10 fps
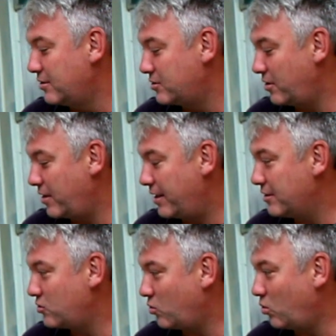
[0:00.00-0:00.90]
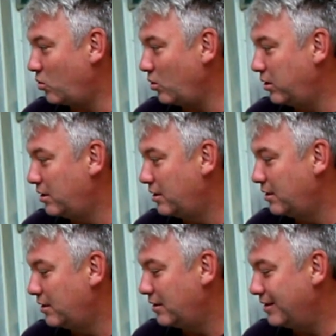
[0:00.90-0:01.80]
so that it's all
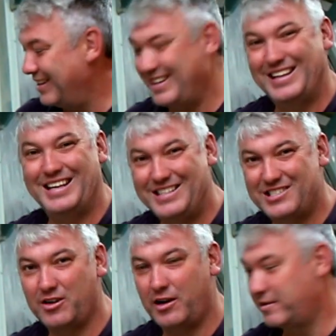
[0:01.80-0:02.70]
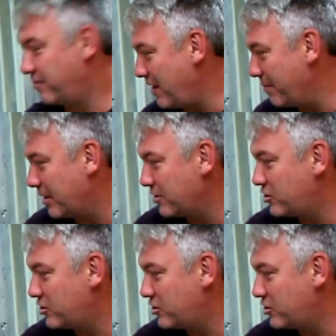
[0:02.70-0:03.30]
inside the framing.